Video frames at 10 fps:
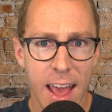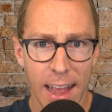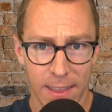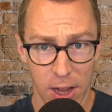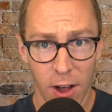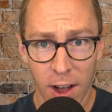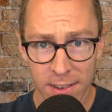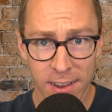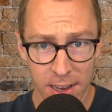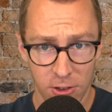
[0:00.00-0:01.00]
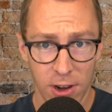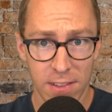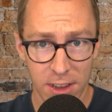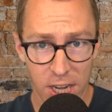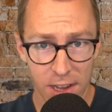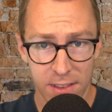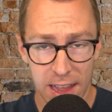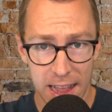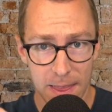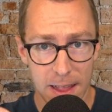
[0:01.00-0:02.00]
the content transitions
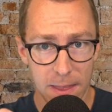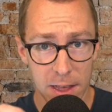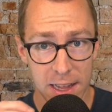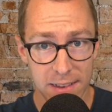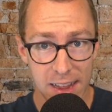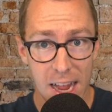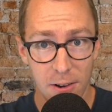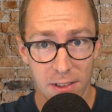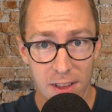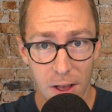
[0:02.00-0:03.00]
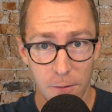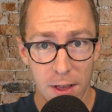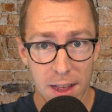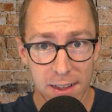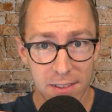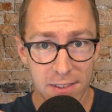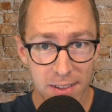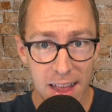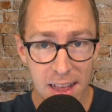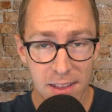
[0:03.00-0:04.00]
and then the container itself
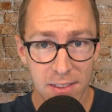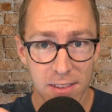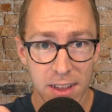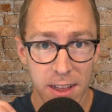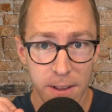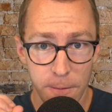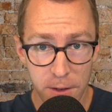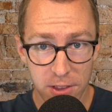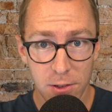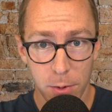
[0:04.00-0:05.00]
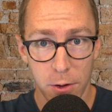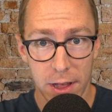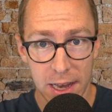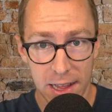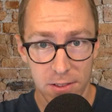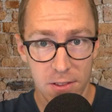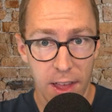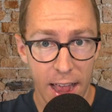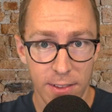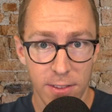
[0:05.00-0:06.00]
stays visible and it
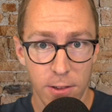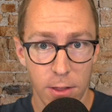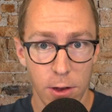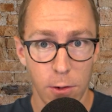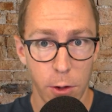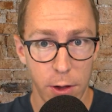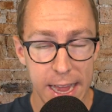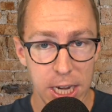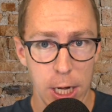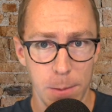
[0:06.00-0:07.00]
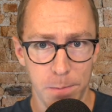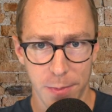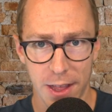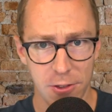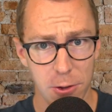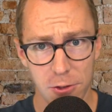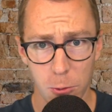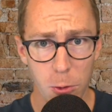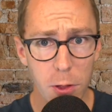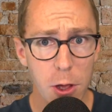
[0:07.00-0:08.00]
slides to the new location. And so it's a
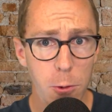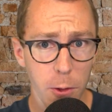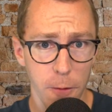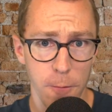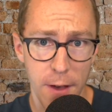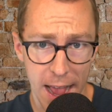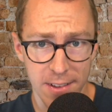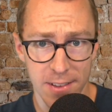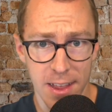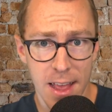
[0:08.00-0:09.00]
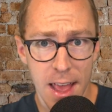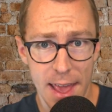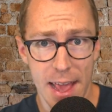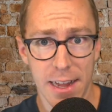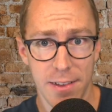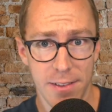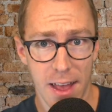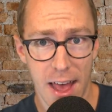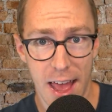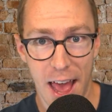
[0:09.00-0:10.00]
really cool effect. And
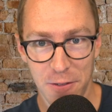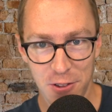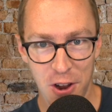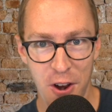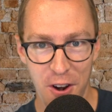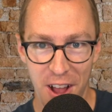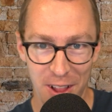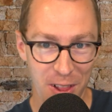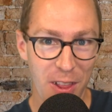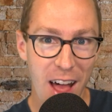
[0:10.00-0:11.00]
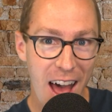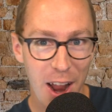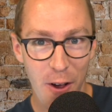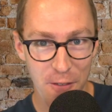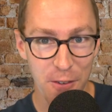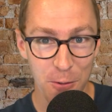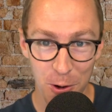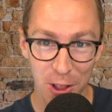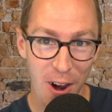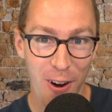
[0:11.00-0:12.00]
uh, after a lot of
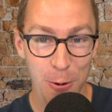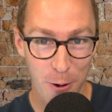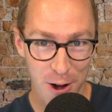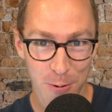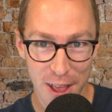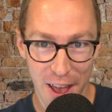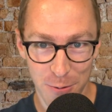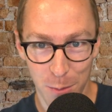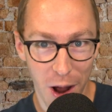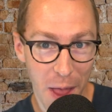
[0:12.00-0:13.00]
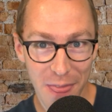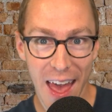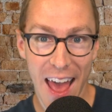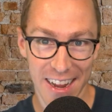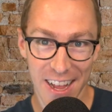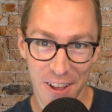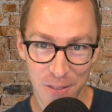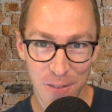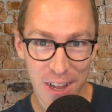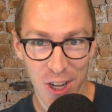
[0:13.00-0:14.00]
really hard work, we have brought that
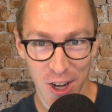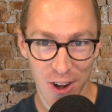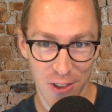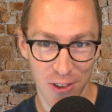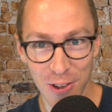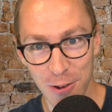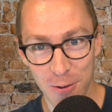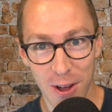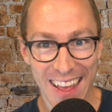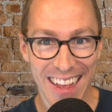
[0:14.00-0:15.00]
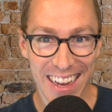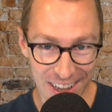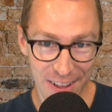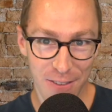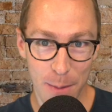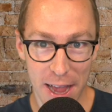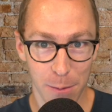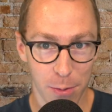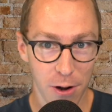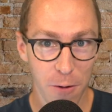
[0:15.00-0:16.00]
feature to Divi Mega
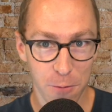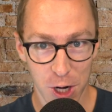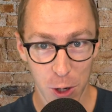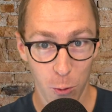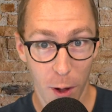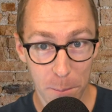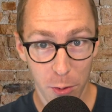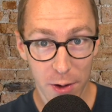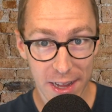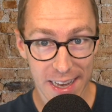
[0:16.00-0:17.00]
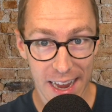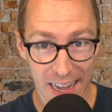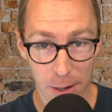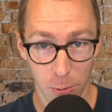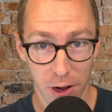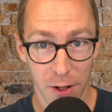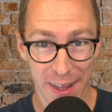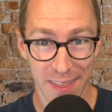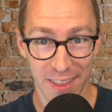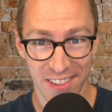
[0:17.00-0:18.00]
Pro version 1.9. We're calling
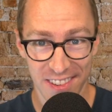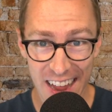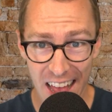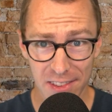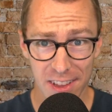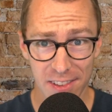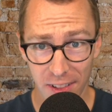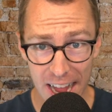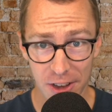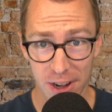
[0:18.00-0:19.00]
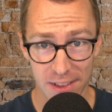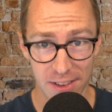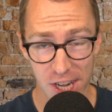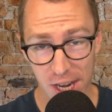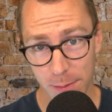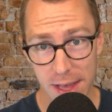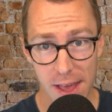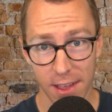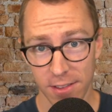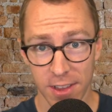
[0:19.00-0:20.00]
it the Snazzy Slide Transition
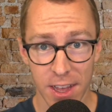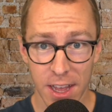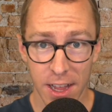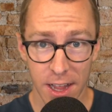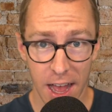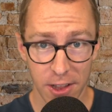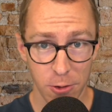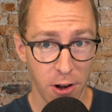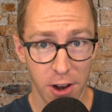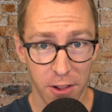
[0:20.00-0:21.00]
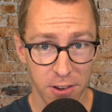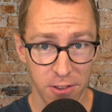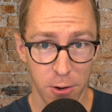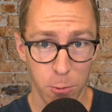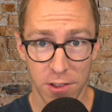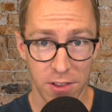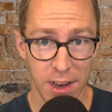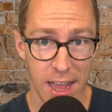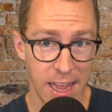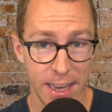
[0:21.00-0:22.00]
because. Uh, to our knowledge, there wasn't
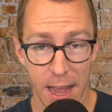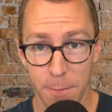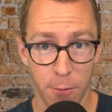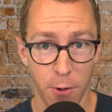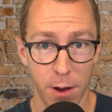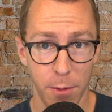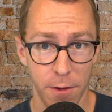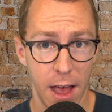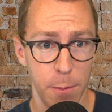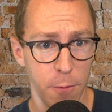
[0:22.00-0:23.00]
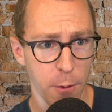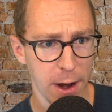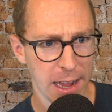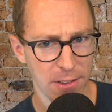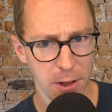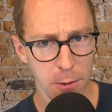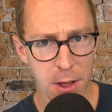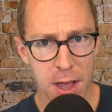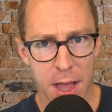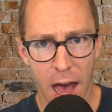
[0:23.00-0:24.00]
a name for it uh, beforehand. So,
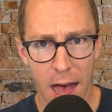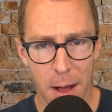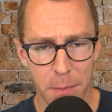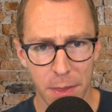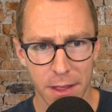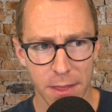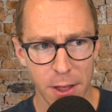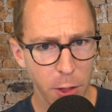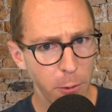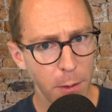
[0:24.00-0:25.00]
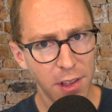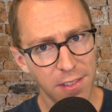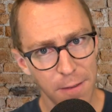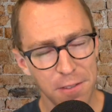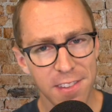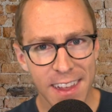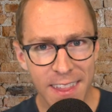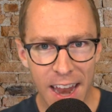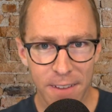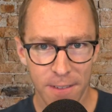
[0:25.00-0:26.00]
um, the only websites I've seen
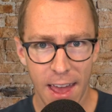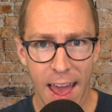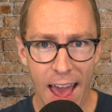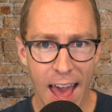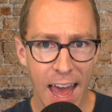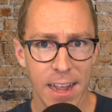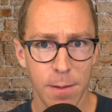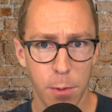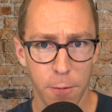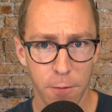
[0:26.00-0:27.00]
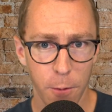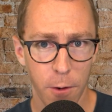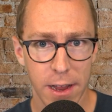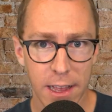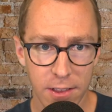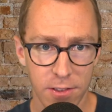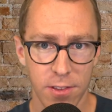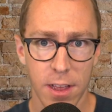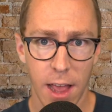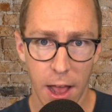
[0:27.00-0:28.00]
that have had it before
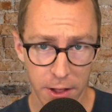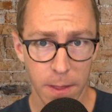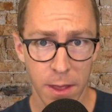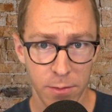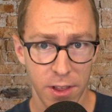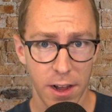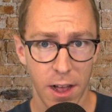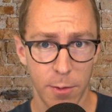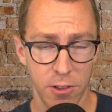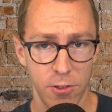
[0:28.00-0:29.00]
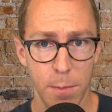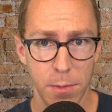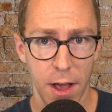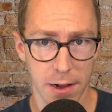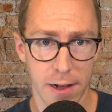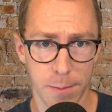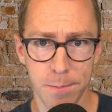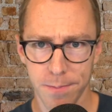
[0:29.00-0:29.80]
is elegantthemes.com and stripe.com